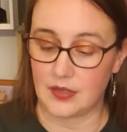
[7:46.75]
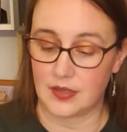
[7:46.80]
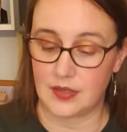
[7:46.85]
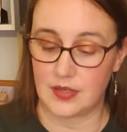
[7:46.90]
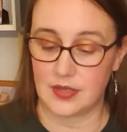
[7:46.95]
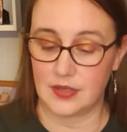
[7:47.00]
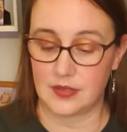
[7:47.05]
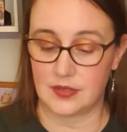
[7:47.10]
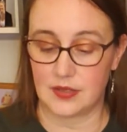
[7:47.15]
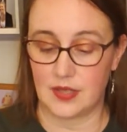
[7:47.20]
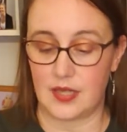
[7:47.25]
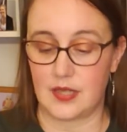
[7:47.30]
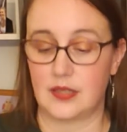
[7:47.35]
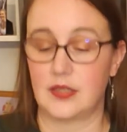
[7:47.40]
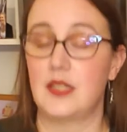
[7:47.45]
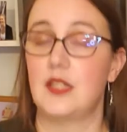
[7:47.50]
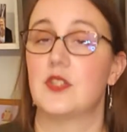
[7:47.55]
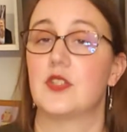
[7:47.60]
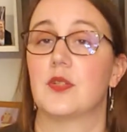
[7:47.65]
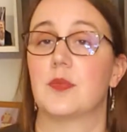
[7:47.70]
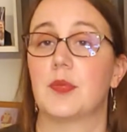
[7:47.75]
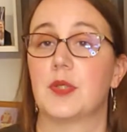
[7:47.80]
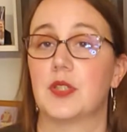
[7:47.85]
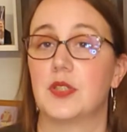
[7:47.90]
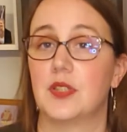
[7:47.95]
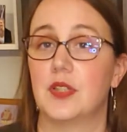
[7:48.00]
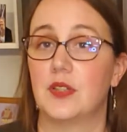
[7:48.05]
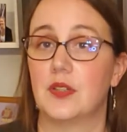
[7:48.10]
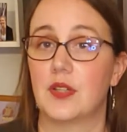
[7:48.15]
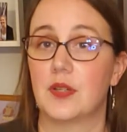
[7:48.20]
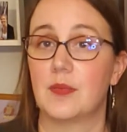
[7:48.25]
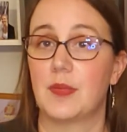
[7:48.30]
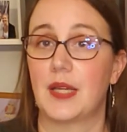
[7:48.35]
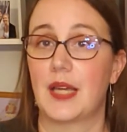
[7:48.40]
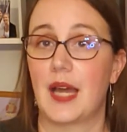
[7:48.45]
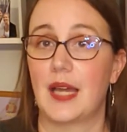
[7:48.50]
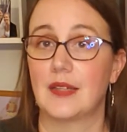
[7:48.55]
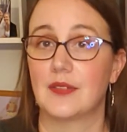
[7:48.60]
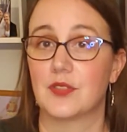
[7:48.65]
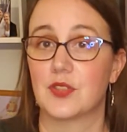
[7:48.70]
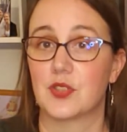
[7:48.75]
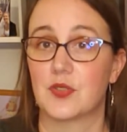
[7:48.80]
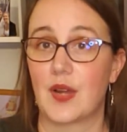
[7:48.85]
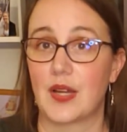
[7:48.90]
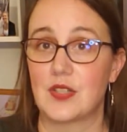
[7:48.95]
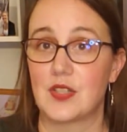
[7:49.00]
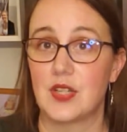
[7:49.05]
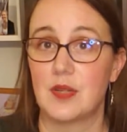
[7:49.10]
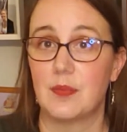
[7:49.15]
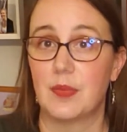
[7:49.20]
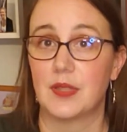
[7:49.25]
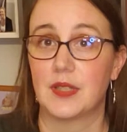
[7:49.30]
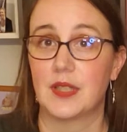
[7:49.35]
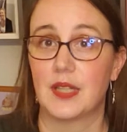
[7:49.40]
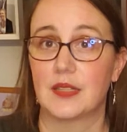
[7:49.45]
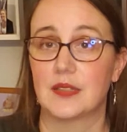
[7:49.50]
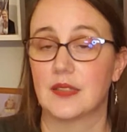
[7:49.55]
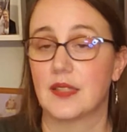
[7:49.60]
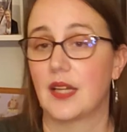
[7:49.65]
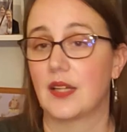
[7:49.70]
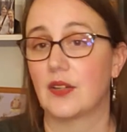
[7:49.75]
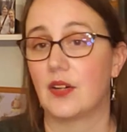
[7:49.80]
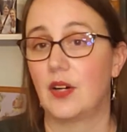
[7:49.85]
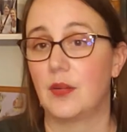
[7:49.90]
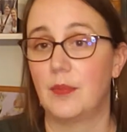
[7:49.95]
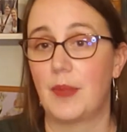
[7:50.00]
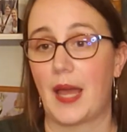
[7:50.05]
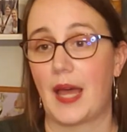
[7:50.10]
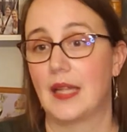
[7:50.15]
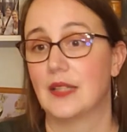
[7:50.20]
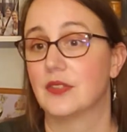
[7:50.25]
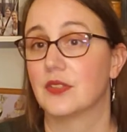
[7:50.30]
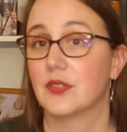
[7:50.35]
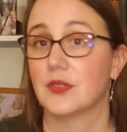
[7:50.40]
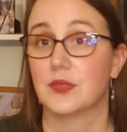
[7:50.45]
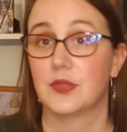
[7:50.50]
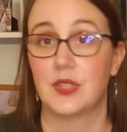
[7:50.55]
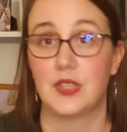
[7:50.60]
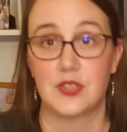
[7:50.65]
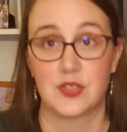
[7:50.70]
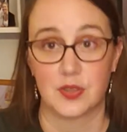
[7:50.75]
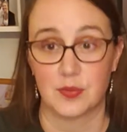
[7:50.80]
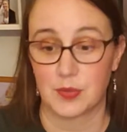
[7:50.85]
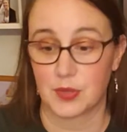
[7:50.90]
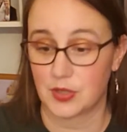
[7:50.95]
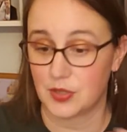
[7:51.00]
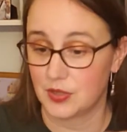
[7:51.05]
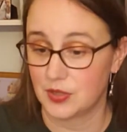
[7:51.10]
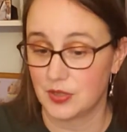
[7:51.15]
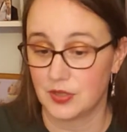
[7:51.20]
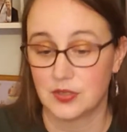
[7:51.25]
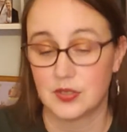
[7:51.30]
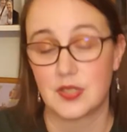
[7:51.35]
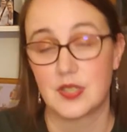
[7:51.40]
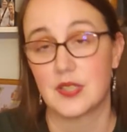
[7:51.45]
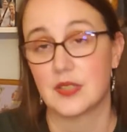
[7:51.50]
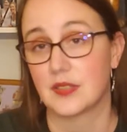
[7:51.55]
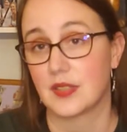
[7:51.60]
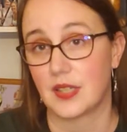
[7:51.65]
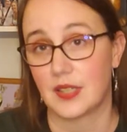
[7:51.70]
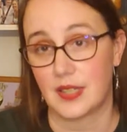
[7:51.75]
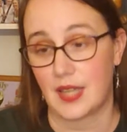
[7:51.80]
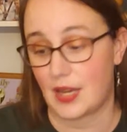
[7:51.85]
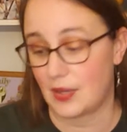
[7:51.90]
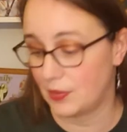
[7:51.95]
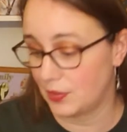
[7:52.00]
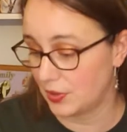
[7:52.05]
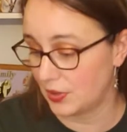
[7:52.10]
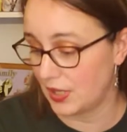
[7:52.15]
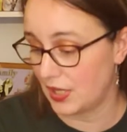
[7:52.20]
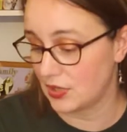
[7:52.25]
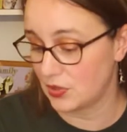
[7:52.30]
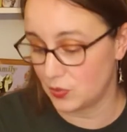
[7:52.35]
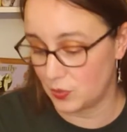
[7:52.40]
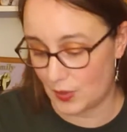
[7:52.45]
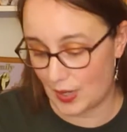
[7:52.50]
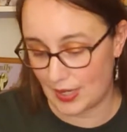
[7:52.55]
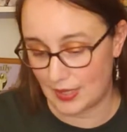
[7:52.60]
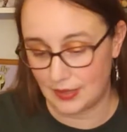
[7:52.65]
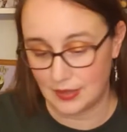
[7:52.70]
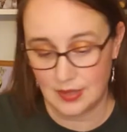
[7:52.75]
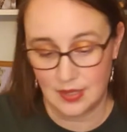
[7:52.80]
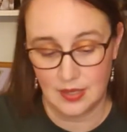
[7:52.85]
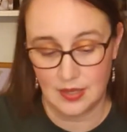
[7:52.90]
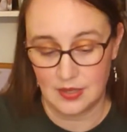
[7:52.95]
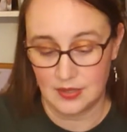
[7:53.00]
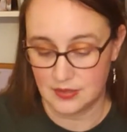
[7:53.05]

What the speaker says: Things like t-shirt material can be kind of stretchy, but that's not all bad. So t-shirt materials, things like that work as well.